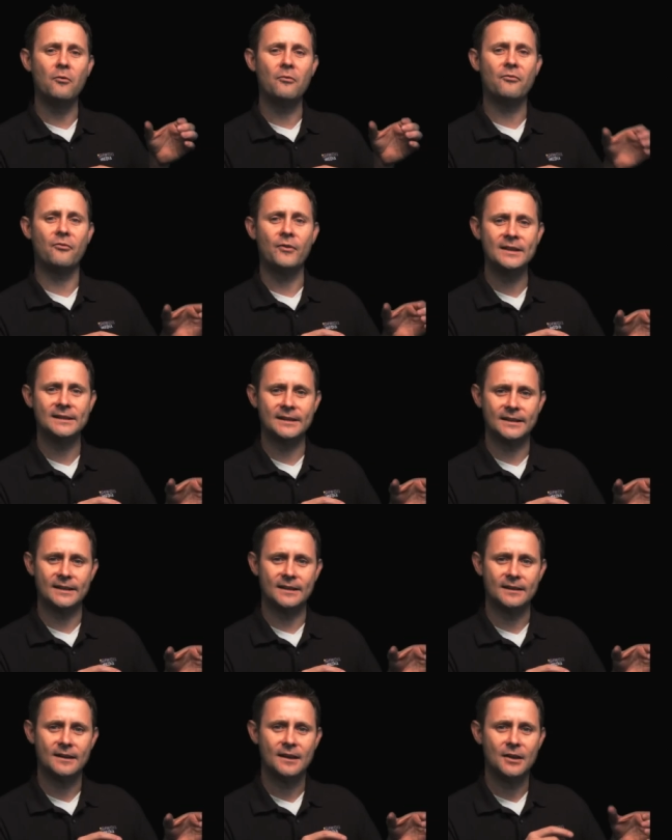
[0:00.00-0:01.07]
friendly,
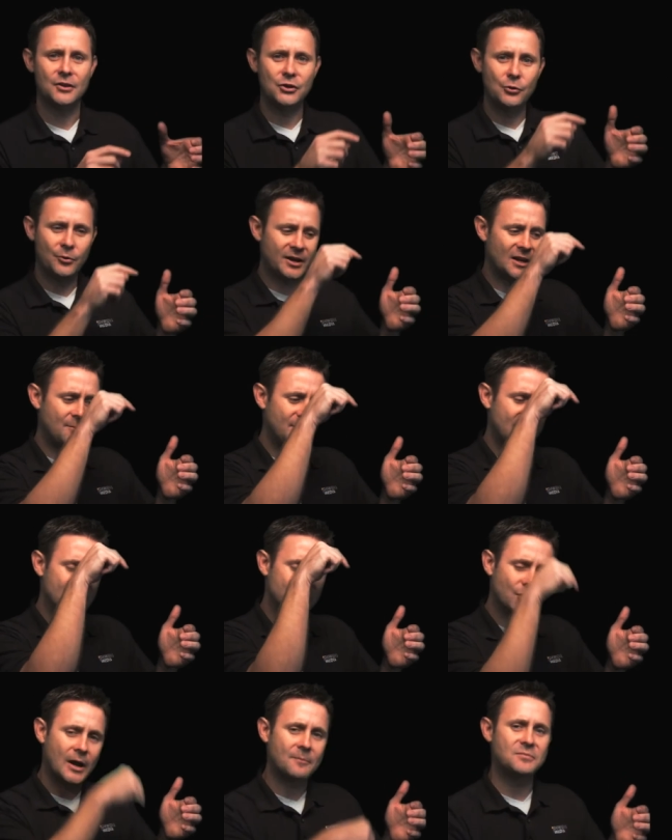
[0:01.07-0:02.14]
you are going to be
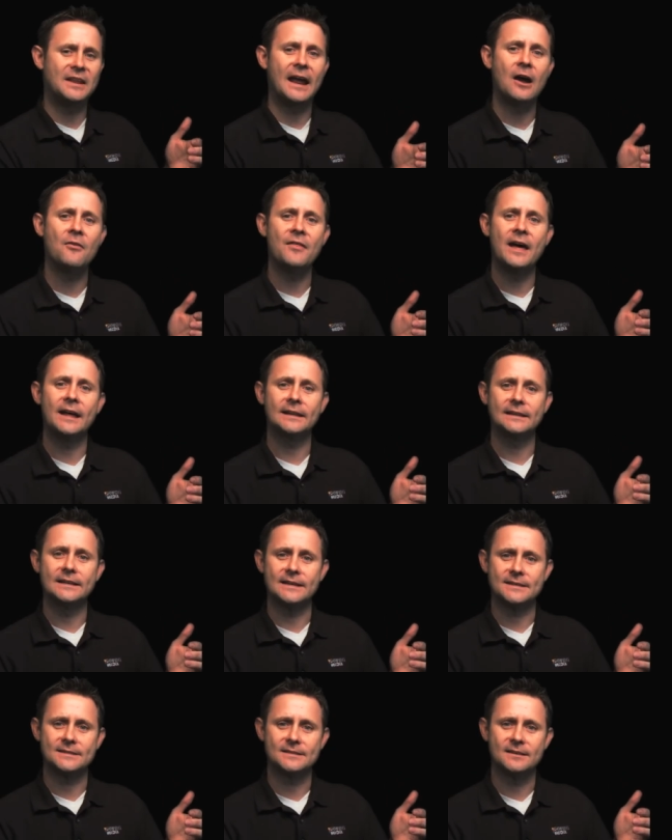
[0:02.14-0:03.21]
dropped down that
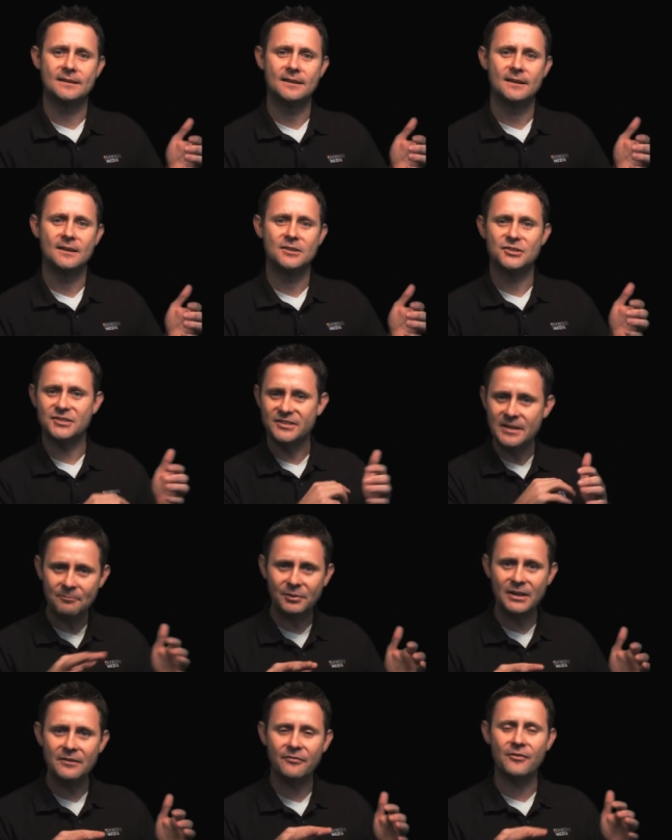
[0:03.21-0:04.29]
list
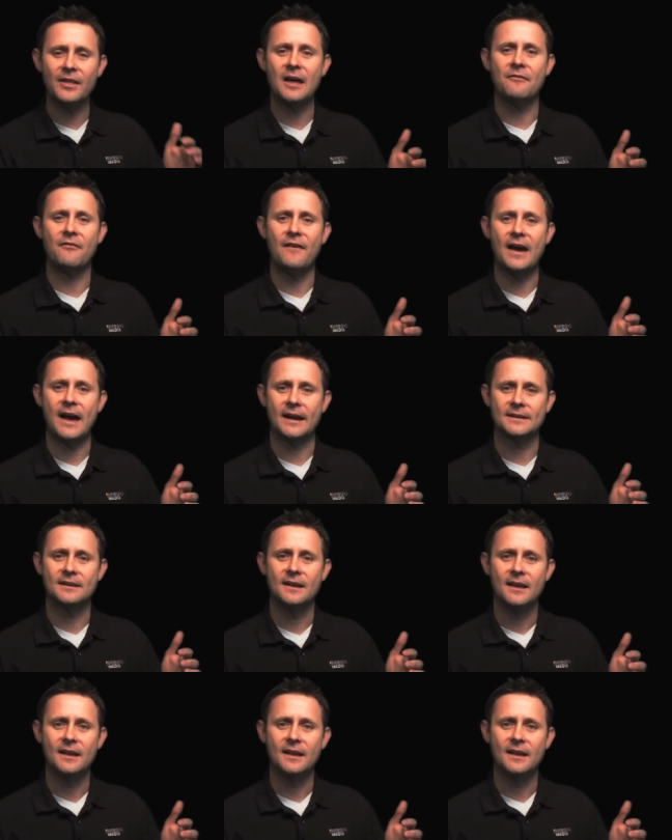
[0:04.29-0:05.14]
simply for that fact.